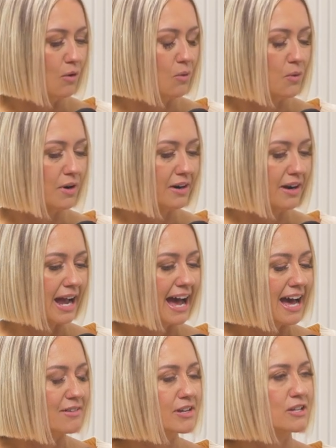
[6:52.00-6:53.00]
or
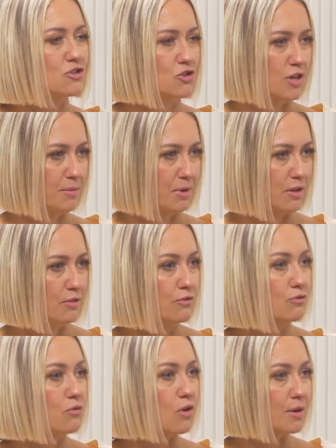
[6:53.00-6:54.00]
having trouble
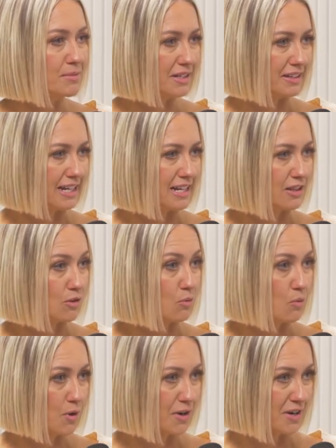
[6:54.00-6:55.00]
formulating the
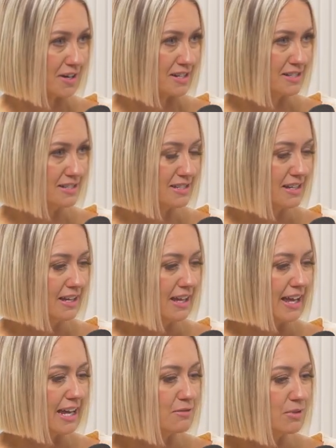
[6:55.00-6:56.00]
words
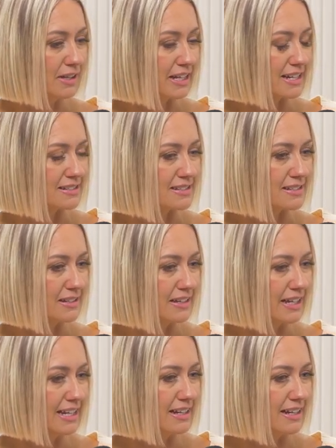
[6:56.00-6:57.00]
and really it's
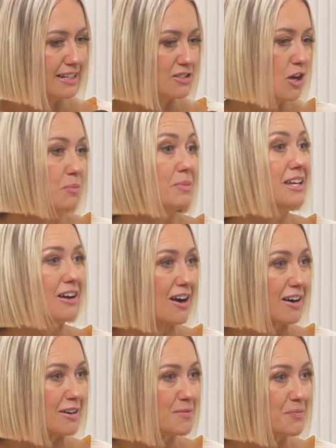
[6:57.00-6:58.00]
it, it's all
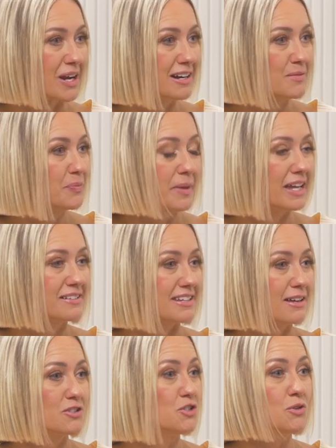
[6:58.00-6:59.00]
PR, right? It's
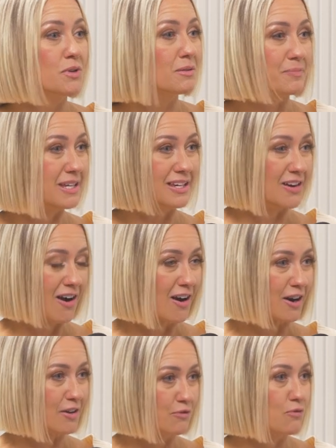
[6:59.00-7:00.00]
doing
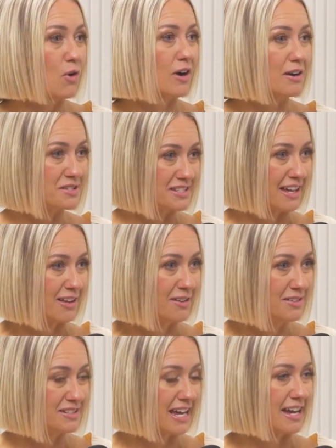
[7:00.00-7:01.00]
PR for
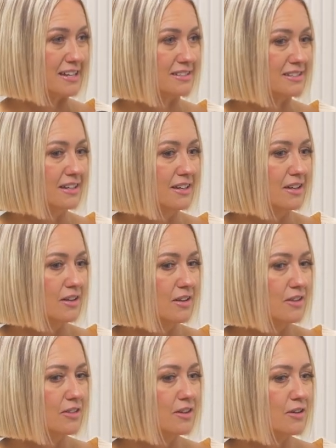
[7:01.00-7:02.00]
ourselves as
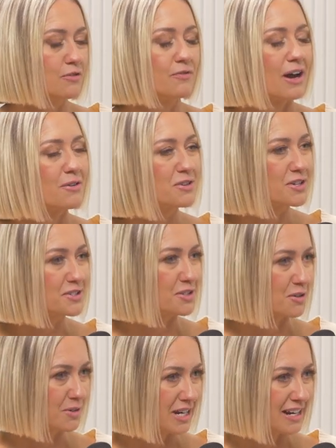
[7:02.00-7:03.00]
the founders,
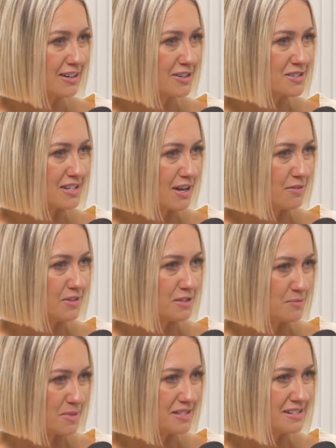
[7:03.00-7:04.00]
the creators of
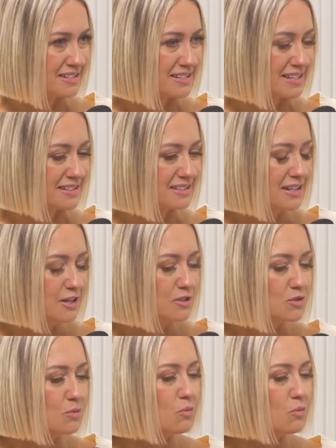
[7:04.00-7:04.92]
these businesses. So,